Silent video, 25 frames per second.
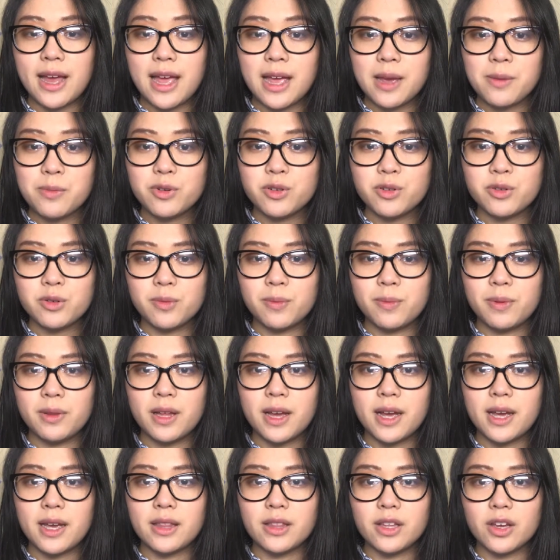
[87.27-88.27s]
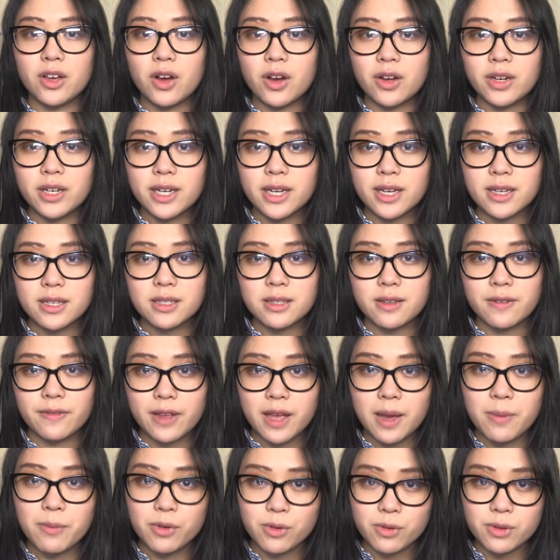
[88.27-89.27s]
able to apply in the context of
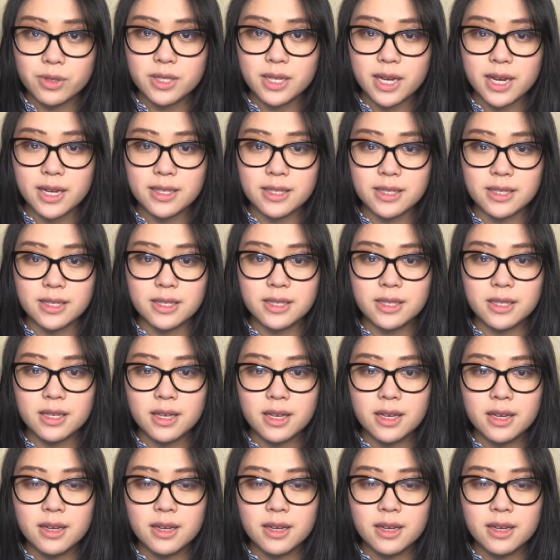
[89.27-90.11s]
chemical sciences.